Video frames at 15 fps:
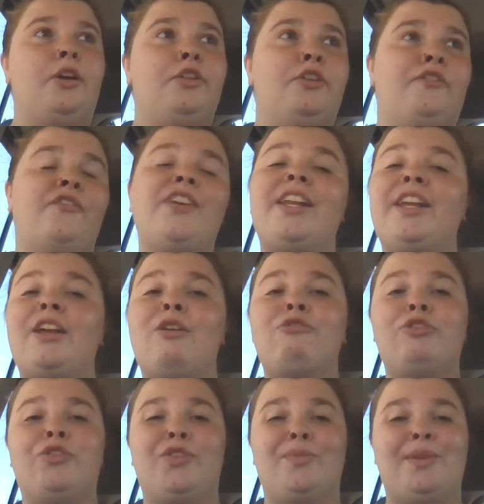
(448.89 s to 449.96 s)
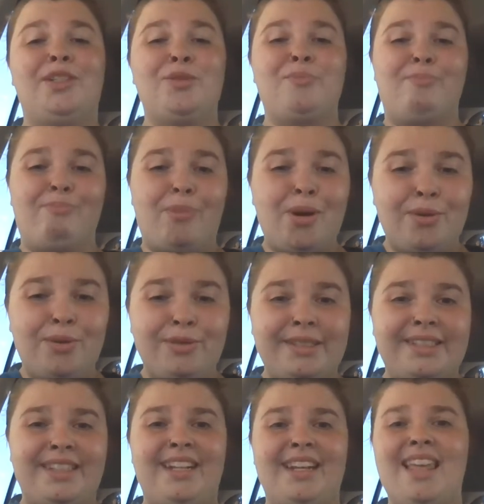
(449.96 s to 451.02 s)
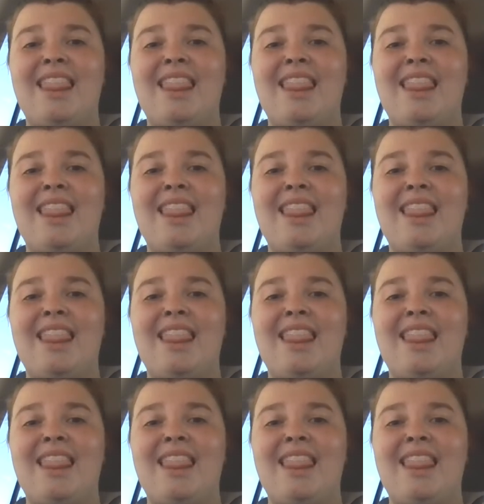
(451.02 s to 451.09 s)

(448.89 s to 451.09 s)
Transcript: other videos for me to post,